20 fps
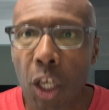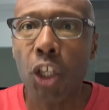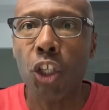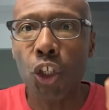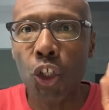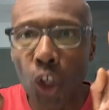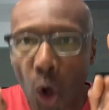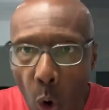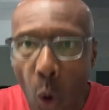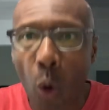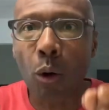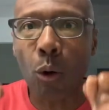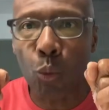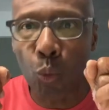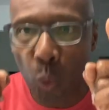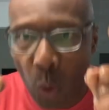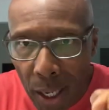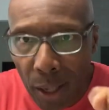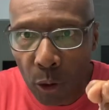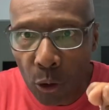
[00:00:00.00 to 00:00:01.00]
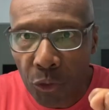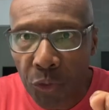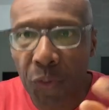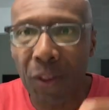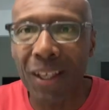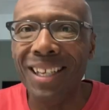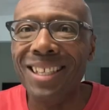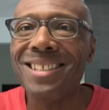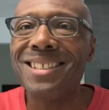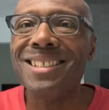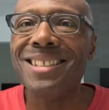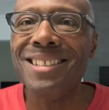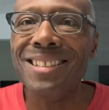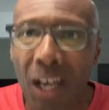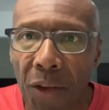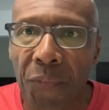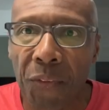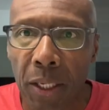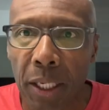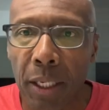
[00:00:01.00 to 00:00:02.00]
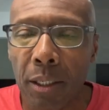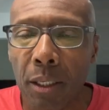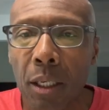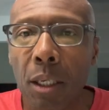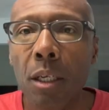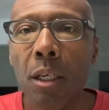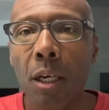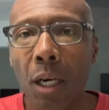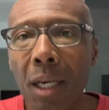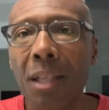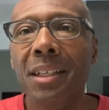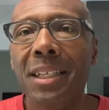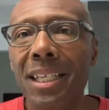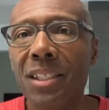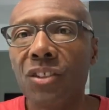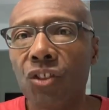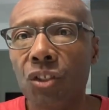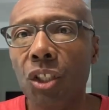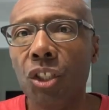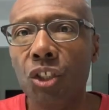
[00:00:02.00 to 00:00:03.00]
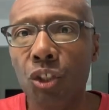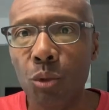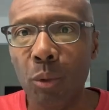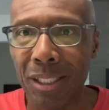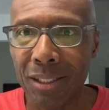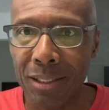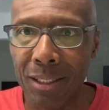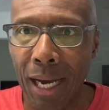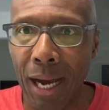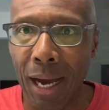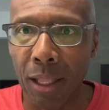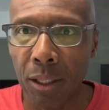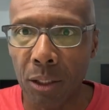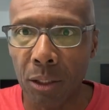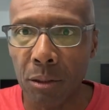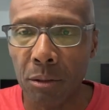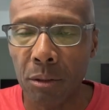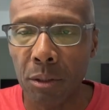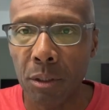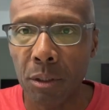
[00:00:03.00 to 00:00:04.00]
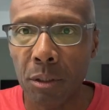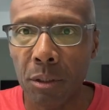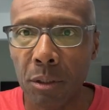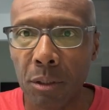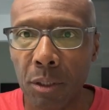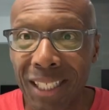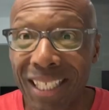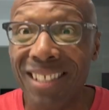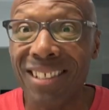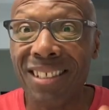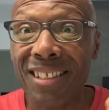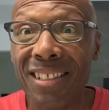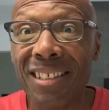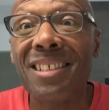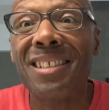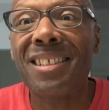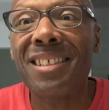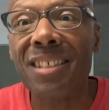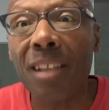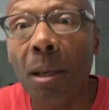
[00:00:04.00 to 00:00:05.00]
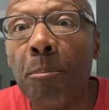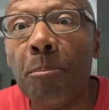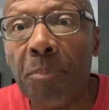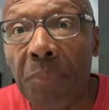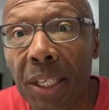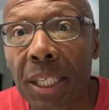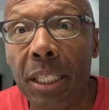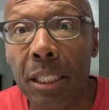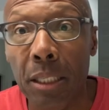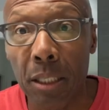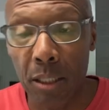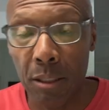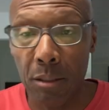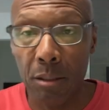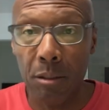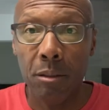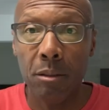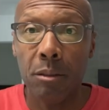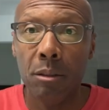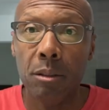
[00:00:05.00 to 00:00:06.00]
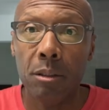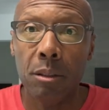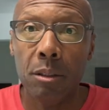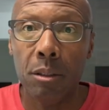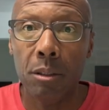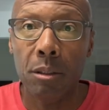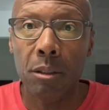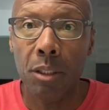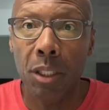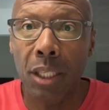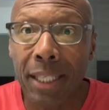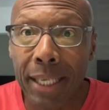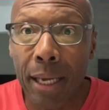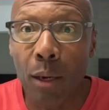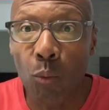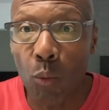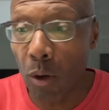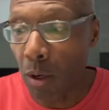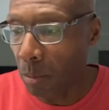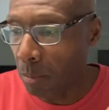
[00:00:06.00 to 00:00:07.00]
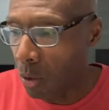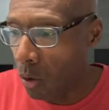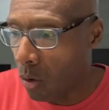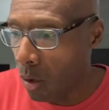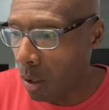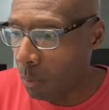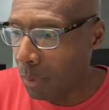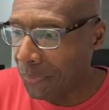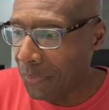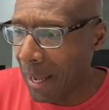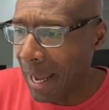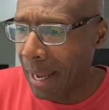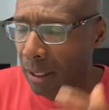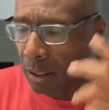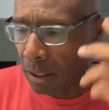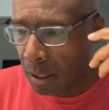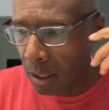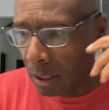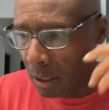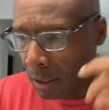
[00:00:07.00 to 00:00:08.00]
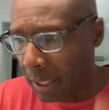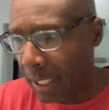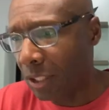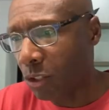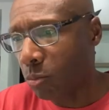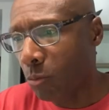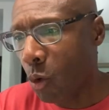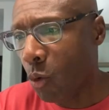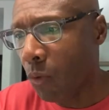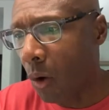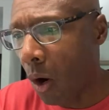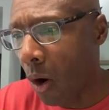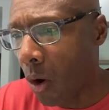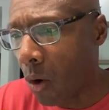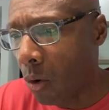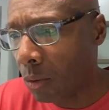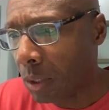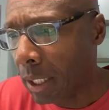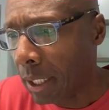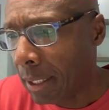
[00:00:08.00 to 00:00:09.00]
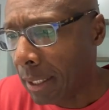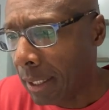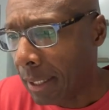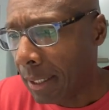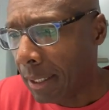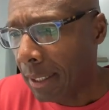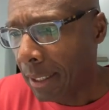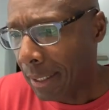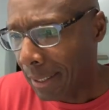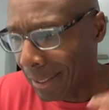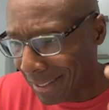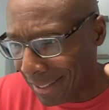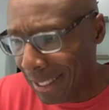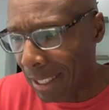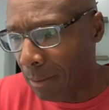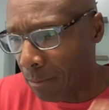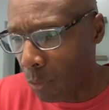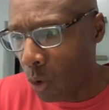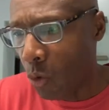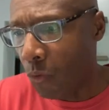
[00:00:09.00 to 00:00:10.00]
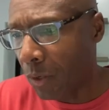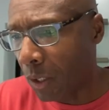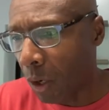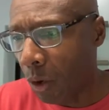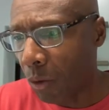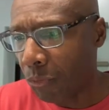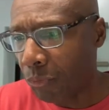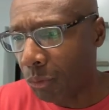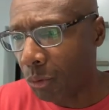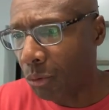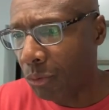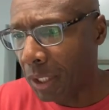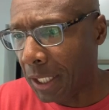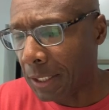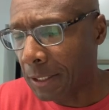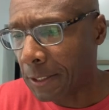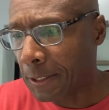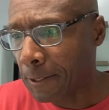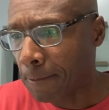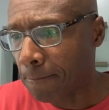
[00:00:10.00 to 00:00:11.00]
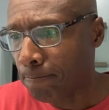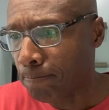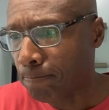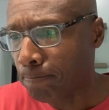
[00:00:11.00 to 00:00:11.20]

Your wealth is nothing unless the US dollar is something. You get where I'm going with that? Let's move on. Keep moving on through this.